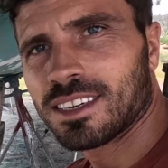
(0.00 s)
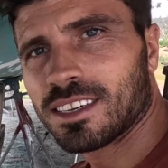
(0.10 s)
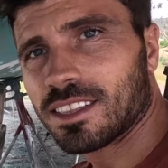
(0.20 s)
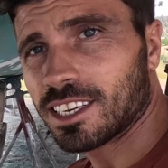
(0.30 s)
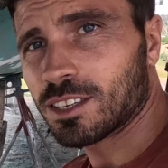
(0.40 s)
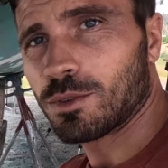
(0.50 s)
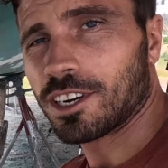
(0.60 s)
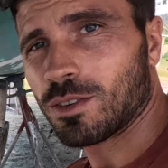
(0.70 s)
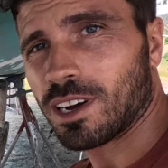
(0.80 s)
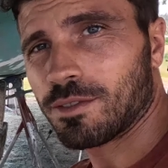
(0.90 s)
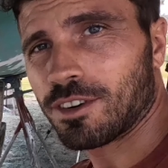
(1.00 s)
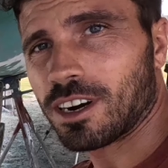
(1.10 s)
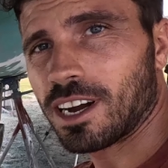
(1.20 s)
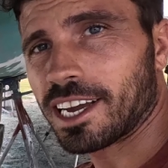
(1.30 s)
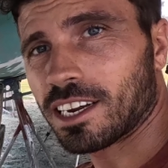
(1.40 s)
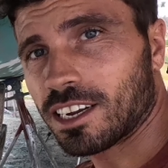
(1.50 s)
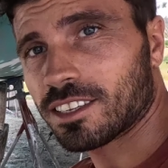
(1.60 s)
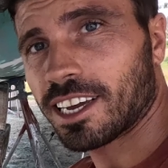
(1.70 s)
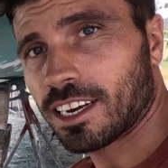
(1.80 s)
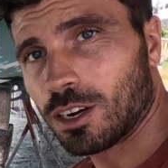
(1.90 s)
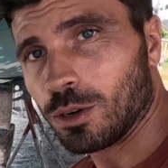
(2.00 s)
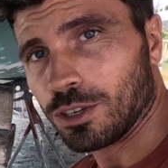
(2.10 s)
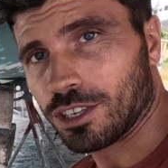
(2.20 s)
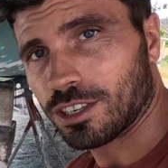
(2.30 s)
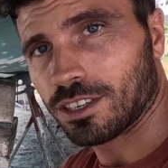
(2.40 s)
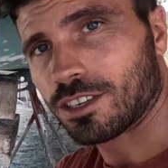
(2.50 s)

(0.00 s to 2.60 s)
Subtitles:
This one, however, I cannot get loose.